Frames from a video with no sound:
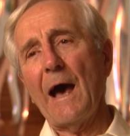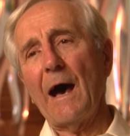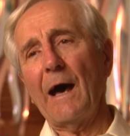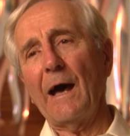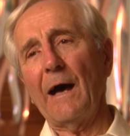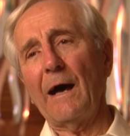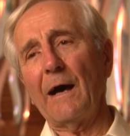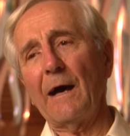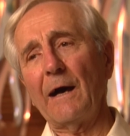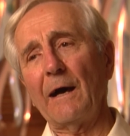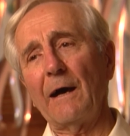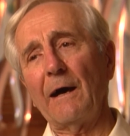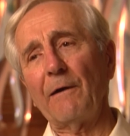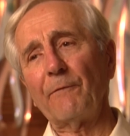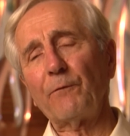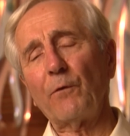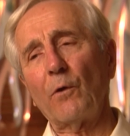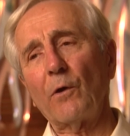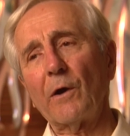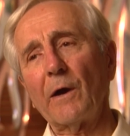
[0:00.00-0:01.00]

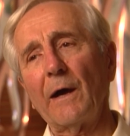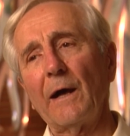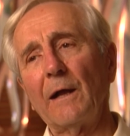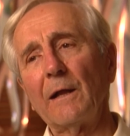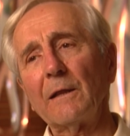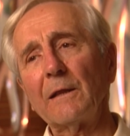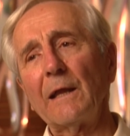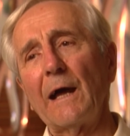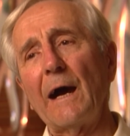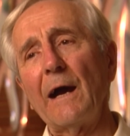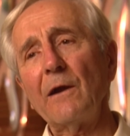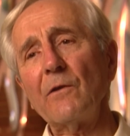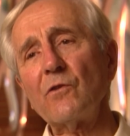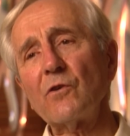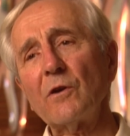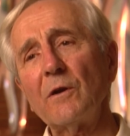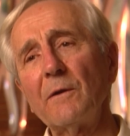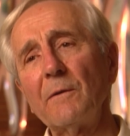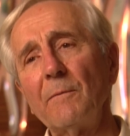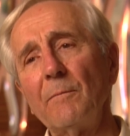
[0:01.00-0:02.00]
for a
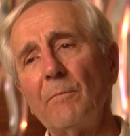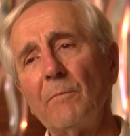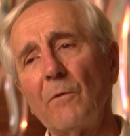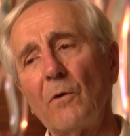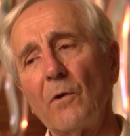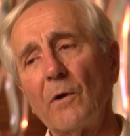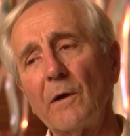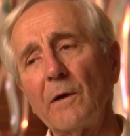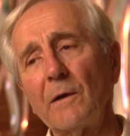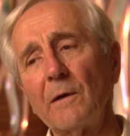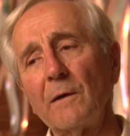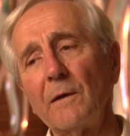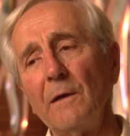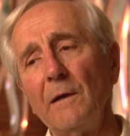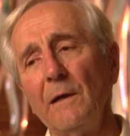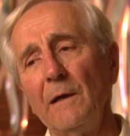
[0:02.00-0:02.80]
larger, more